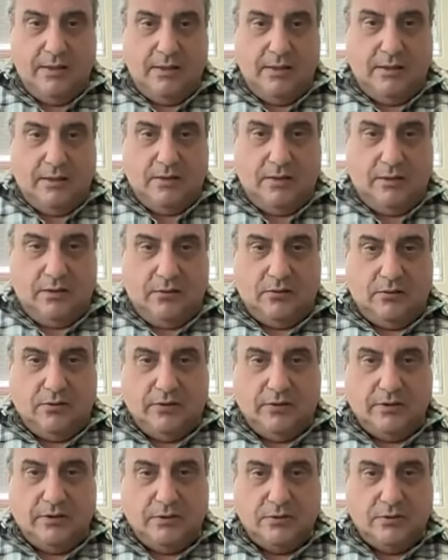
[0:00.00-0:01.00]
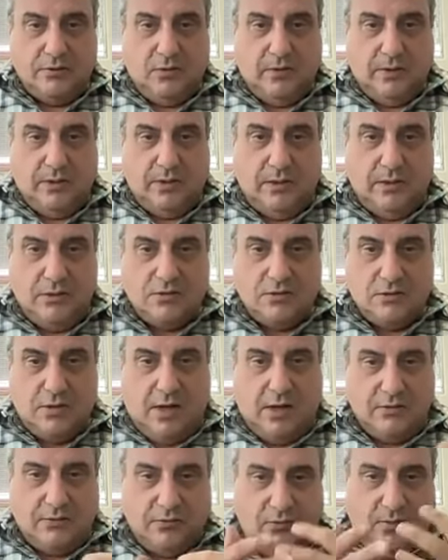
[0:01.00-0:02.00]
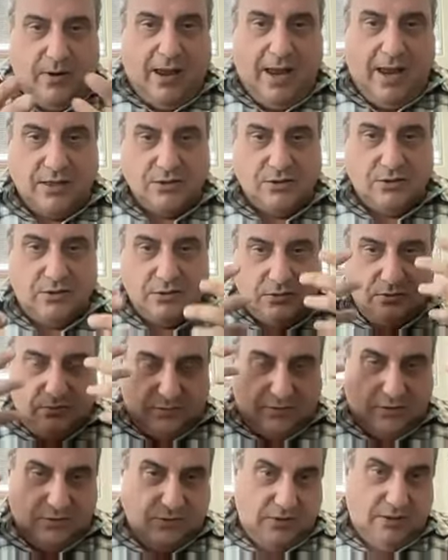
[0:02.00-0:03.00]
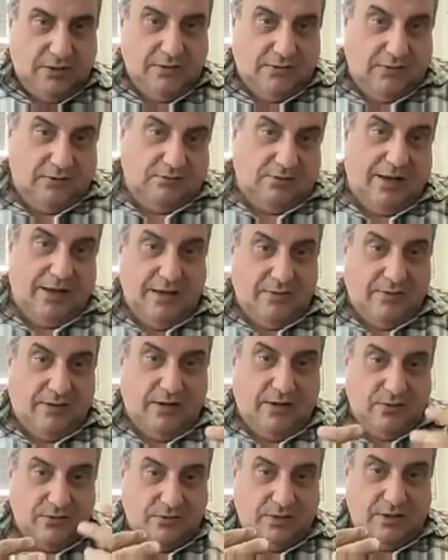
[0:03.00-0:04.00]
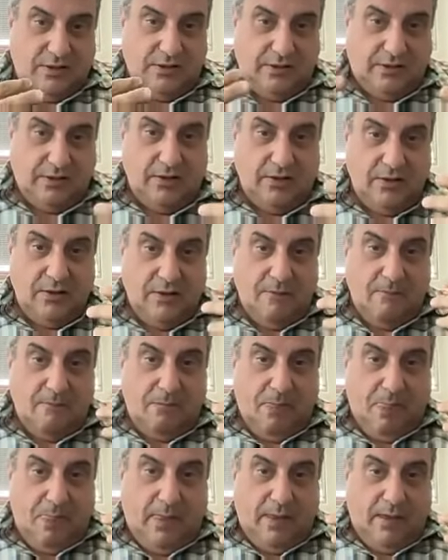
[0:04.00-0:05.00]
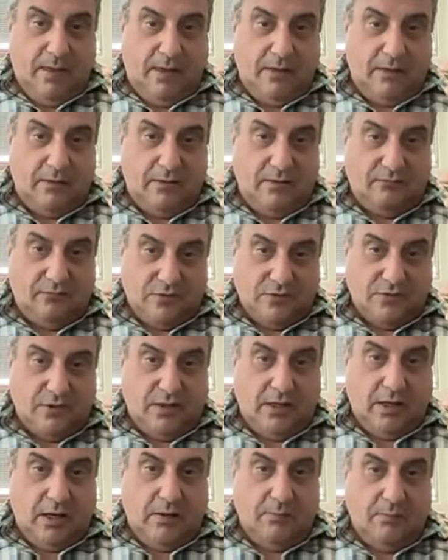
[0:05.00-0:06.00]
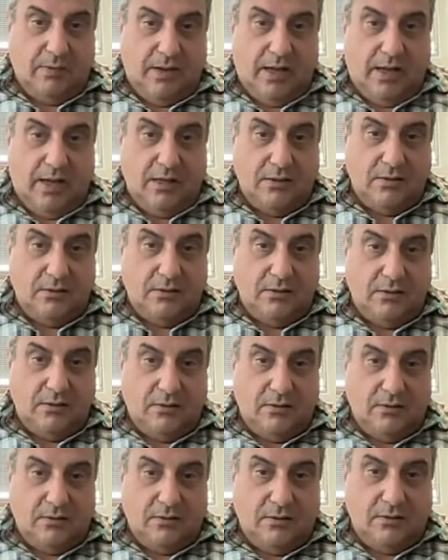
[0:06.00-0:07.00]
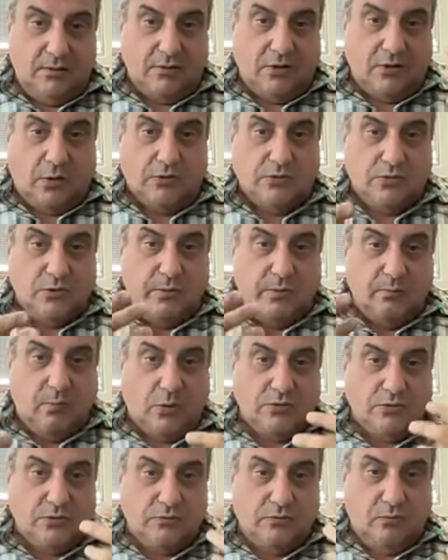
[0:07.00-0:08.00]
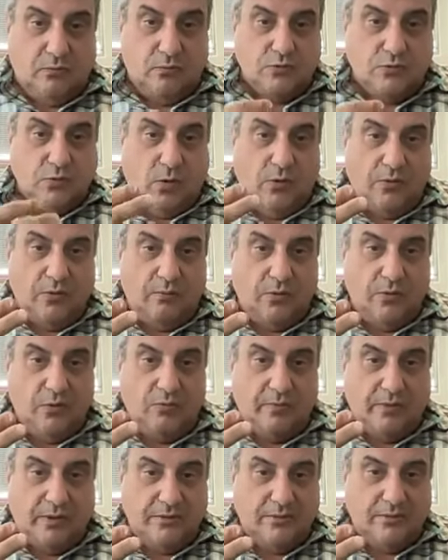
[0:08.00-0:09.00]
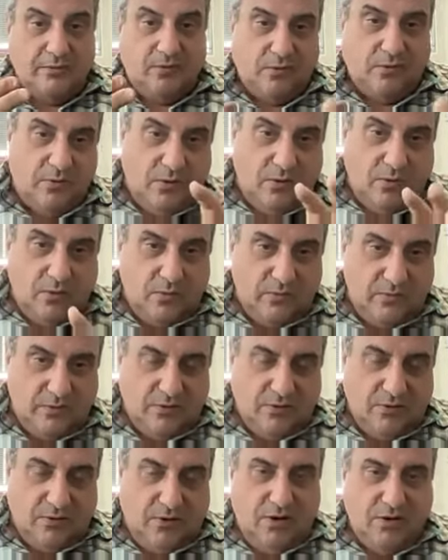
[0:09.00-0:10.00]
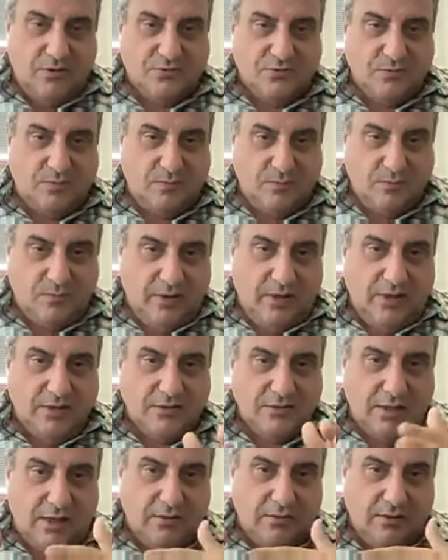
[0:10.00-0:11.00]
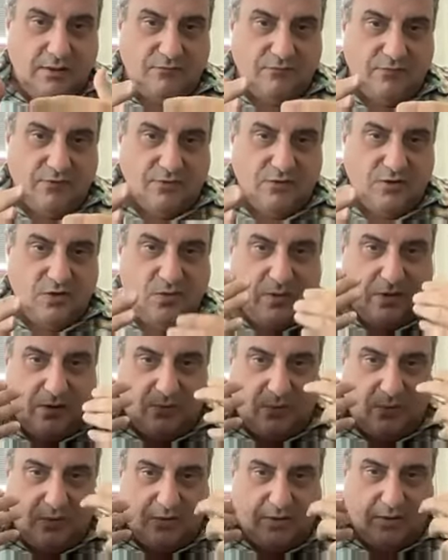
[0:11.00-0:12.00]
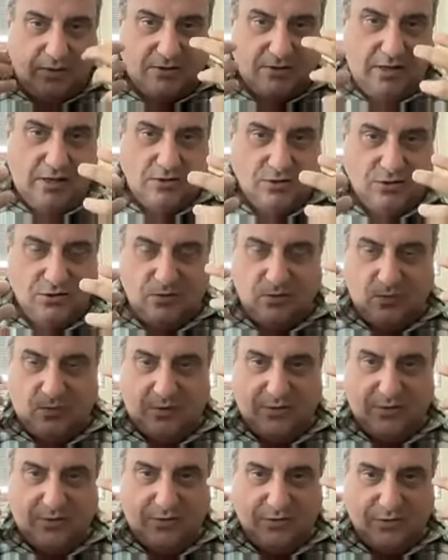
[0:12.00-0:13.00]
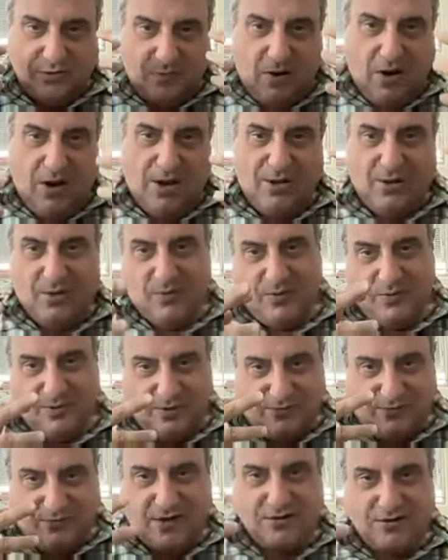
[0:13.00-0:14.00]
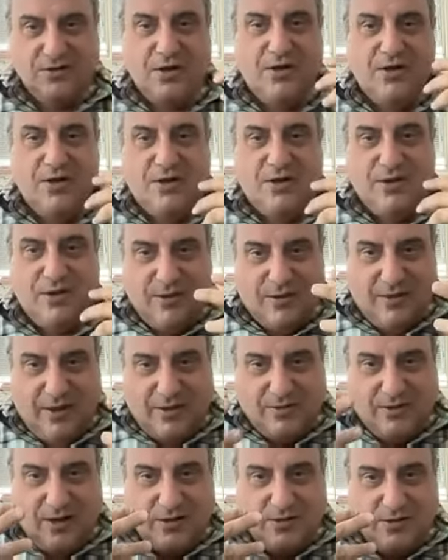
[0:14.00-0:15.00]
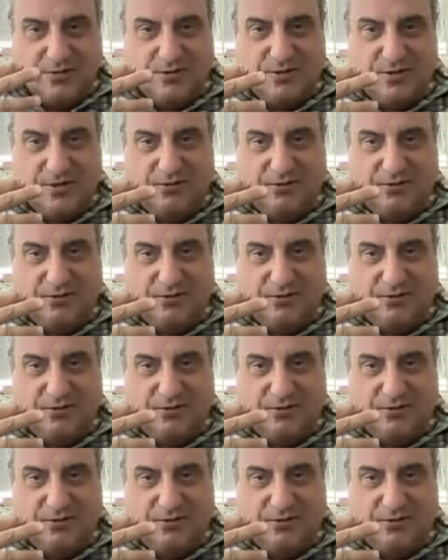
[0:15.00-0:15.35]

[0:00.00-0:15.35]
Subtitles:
learning they're doing is not through action. They're laying there or sitting there, and if they're sitting up, and the adult's doing most all the movement. Although there are some things that the infant's doing with their attention, with their smile, with their face, that does